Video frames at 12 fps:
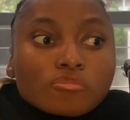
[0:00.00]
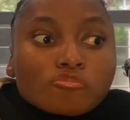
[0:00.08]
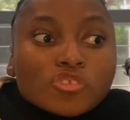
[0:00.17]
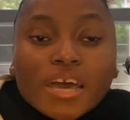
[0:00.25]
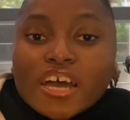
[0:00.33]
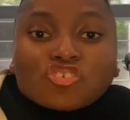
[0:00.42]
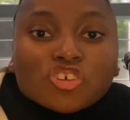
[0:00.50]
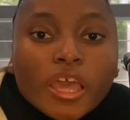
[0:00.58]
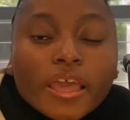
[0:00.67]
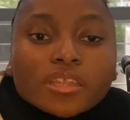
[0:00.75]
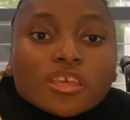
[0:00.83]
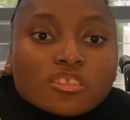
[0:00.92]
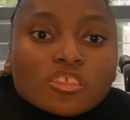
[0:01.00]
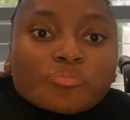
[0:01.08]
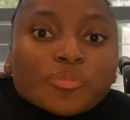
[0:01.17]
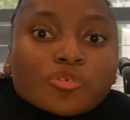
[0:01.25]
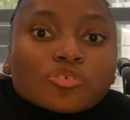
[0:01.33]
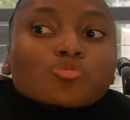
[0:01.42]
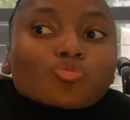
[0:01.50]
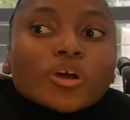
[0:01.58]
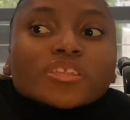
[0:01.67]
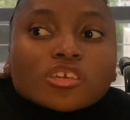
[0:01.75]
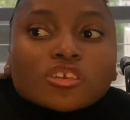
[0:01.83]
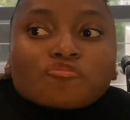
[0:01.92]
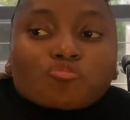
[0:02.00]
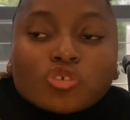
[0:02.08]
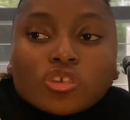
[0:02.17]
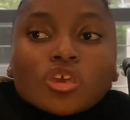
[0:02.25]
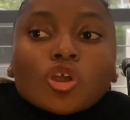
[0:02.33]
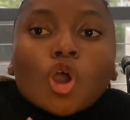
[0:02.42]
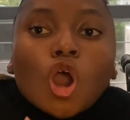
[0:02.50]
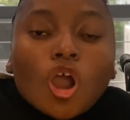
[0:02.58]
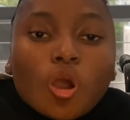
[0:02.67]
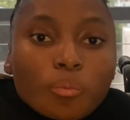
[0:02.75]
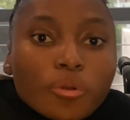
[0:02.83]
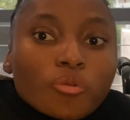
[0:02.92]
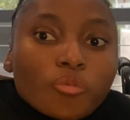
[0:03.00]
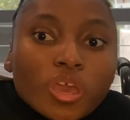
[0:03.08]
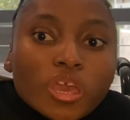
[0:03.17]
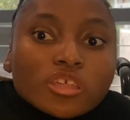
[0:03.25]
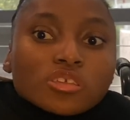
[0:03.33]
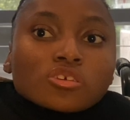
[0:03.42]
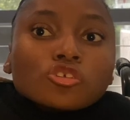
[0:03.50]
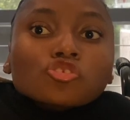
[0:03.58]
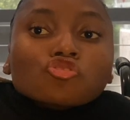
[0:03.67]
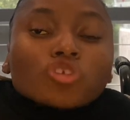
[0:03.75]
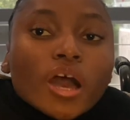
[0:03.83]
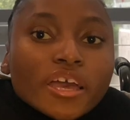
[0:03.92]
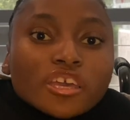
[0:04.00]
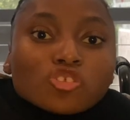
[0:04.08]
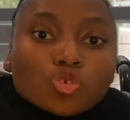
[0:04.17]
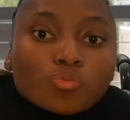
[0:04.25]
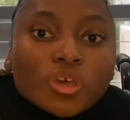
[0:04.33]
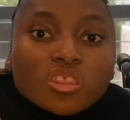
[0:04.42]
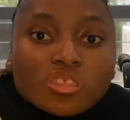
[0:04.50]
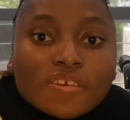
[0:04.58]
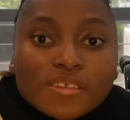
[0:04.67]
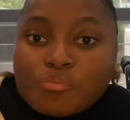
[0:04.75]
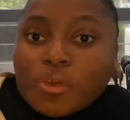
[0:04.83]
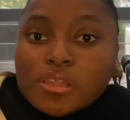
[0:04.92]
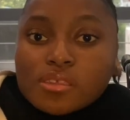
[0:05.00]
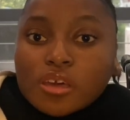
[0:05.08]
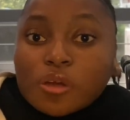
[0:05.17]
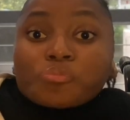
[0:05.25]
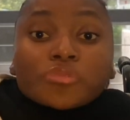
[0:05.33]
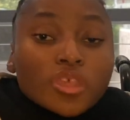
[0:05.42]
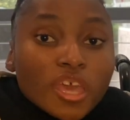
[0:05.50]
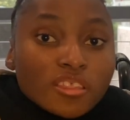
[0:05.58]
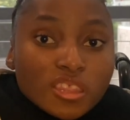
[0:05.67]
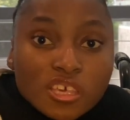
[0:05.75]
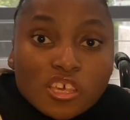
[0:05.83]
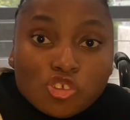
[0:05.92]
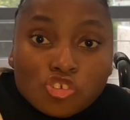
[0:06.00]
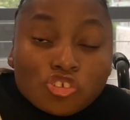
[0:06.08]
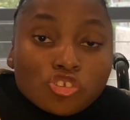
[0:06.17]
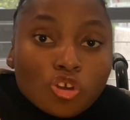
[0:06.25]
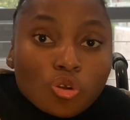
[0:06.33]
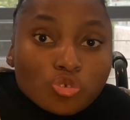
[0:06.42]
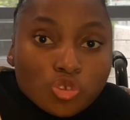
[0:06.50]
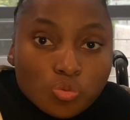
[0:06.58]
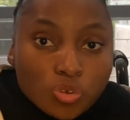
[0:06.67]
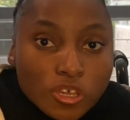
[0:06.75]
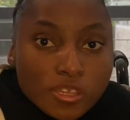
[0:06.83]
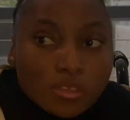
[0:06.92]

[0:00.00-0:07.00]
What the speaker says: touch anything, because what if we operate trying to make things better and things just goes worse?